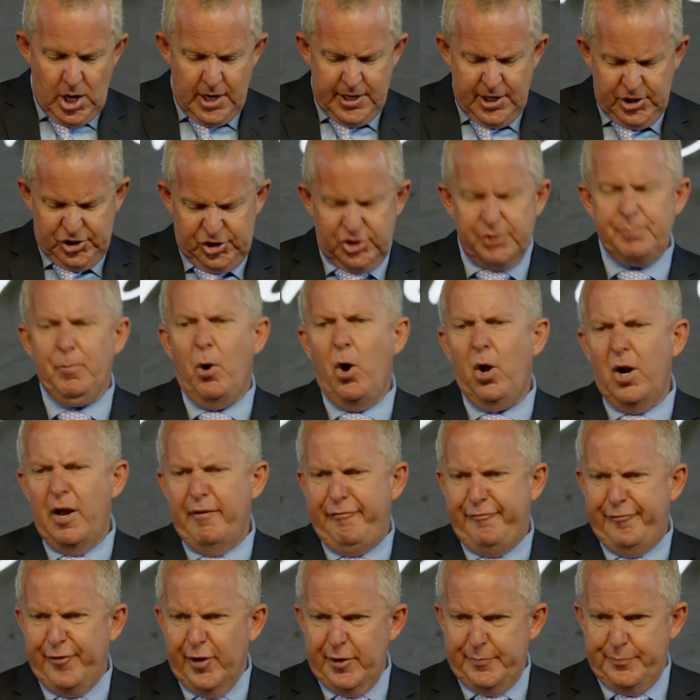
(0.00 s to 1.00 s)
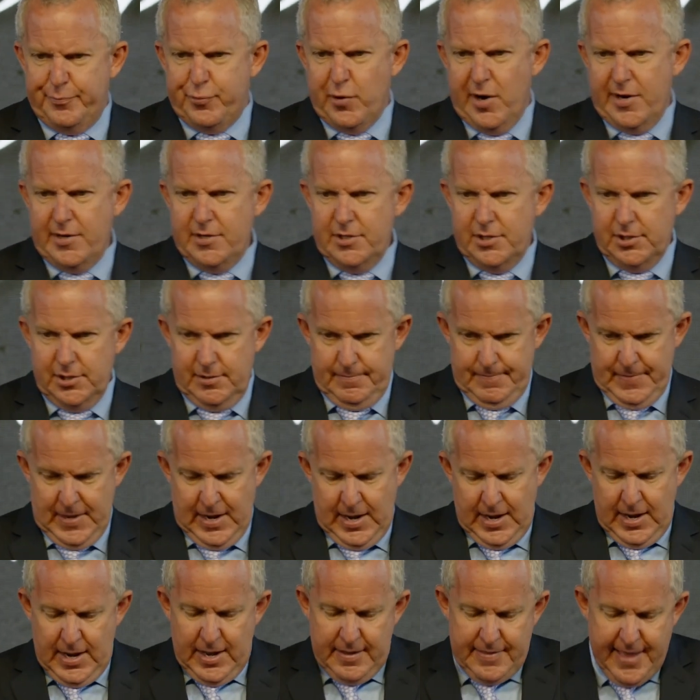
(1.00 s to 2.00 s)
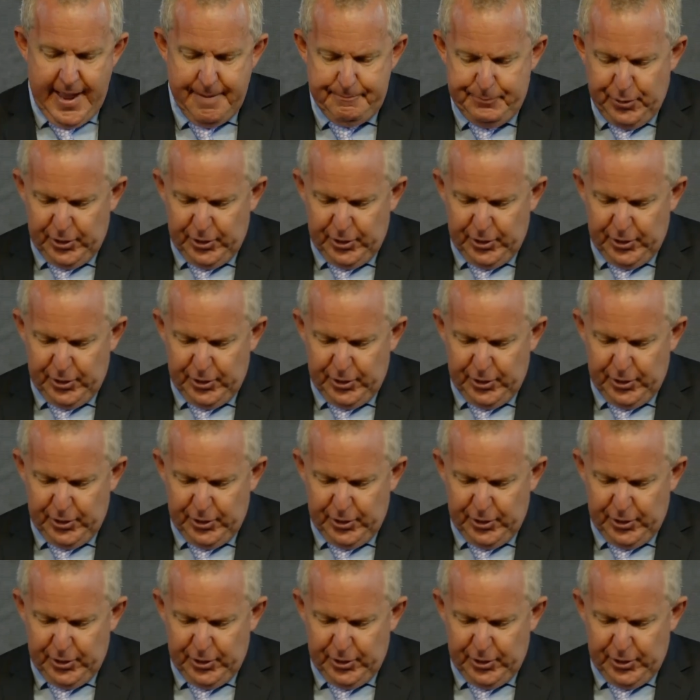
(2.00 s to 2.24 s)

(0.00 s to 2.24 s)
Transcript: on a smaller footprint. They